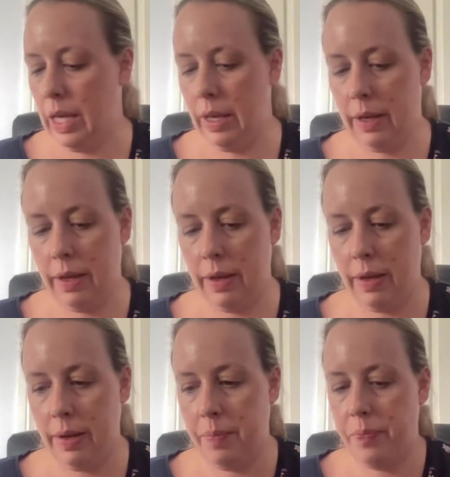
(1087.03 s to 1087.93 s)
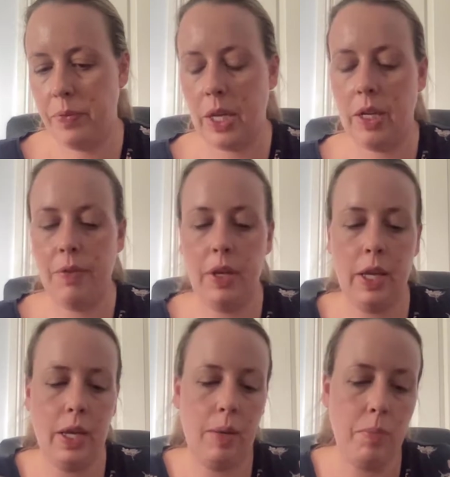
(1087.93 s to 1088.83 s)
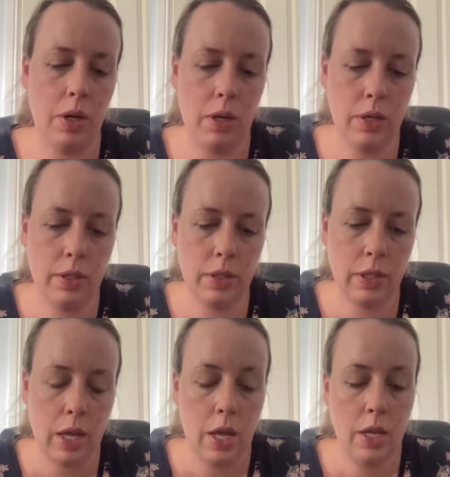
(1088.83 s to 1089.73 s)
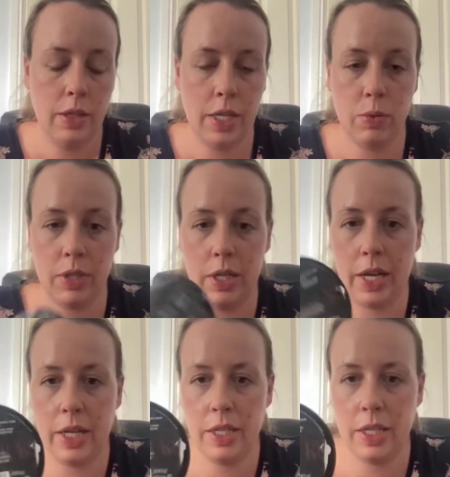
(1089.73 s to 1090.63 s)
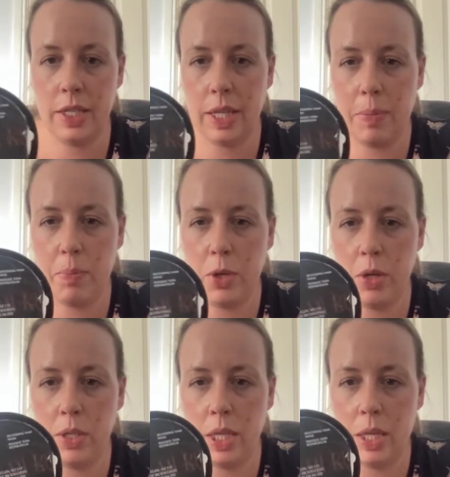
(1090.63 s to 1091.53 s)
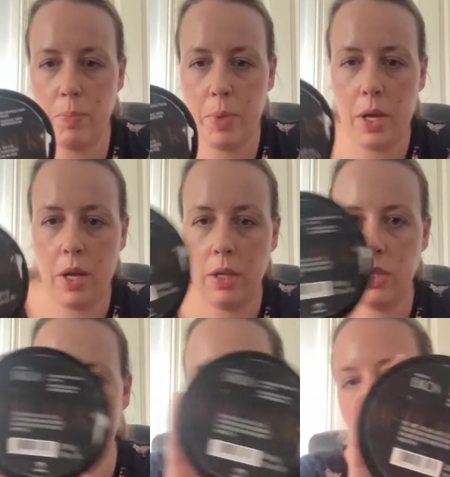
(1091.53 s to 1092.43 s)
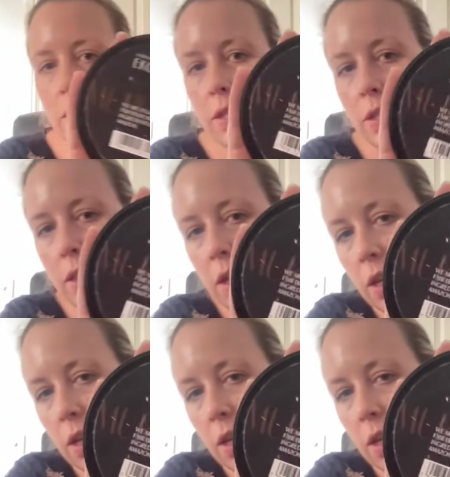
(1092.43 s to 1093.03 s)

Another hair mask. This was the latest in beauty purchase.